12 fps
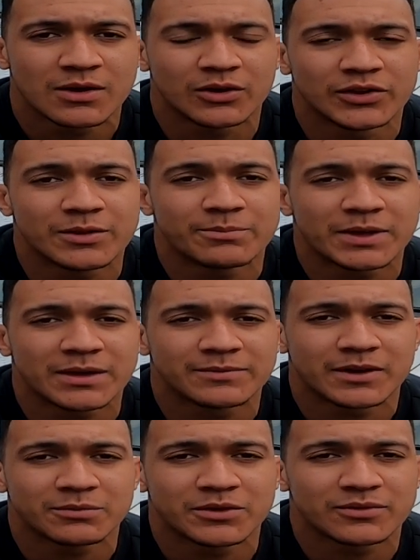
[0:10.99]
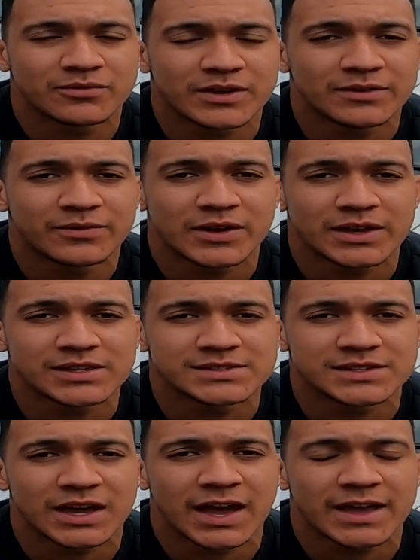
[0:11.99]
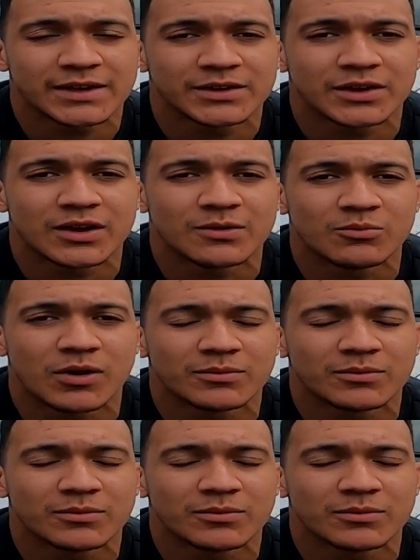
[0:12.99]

on the Bmw 330Ci.